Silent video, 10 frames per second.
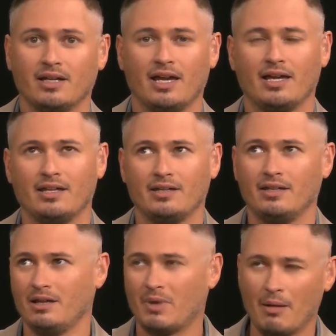And
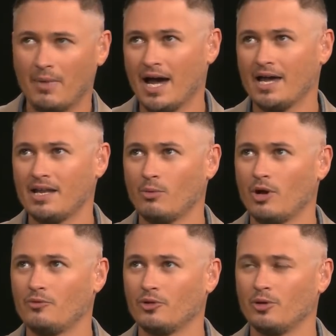in my mind, I
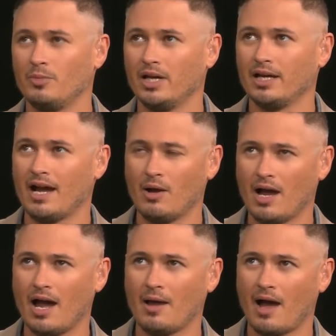went from like, I,
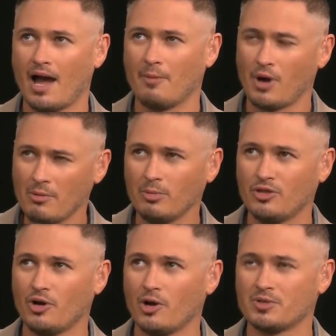I, I probably
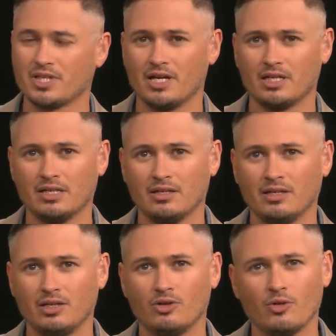thought it was like,
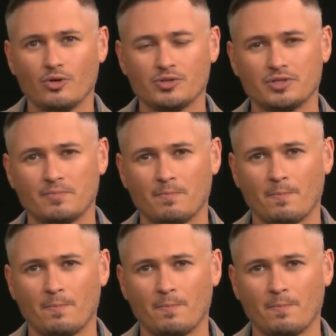you know, those